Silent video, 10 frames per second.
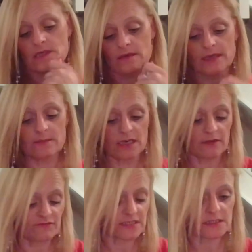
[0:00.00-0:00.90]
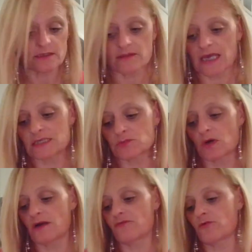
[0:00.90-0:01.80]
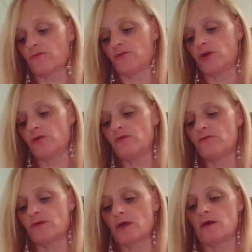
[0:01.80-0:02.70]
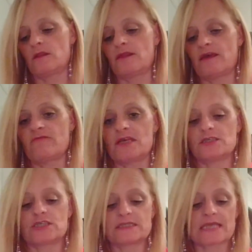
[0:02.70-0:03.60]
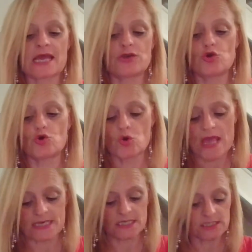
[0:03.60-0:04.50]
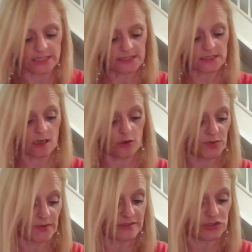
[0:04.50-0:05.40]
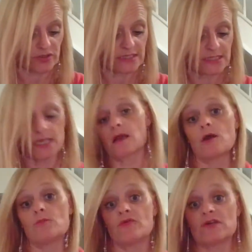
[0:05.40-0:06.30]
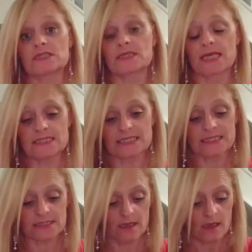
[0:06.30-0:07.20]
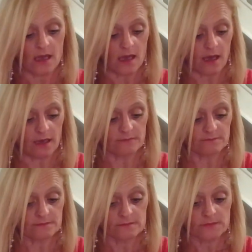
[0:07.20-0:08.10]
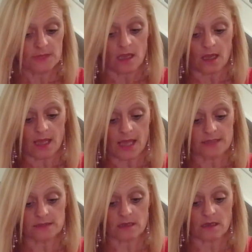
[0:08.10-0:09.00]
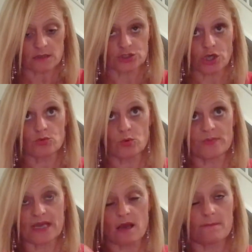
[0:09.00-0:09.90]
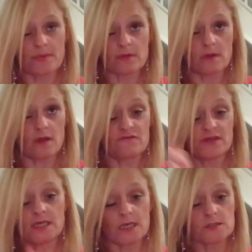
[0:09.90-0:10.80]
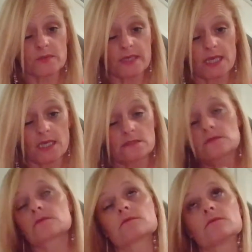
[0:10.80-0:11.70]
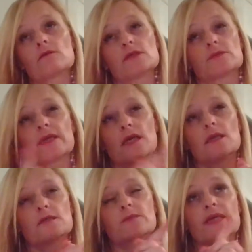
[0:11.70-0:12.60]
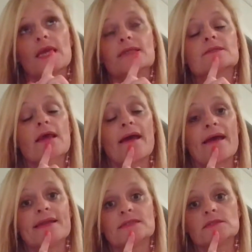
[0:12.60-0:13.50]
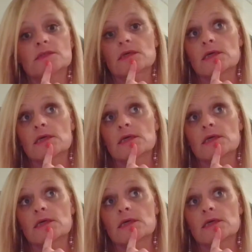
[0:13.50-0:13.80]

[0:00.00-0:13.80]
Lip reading: Okay, my lovely. So that is what I've got for you, for their energies and your energies. I hope you enjoyed it and I hope it resonated. And Joe will be up hopefully next weekend, not this weekend, next weekend. And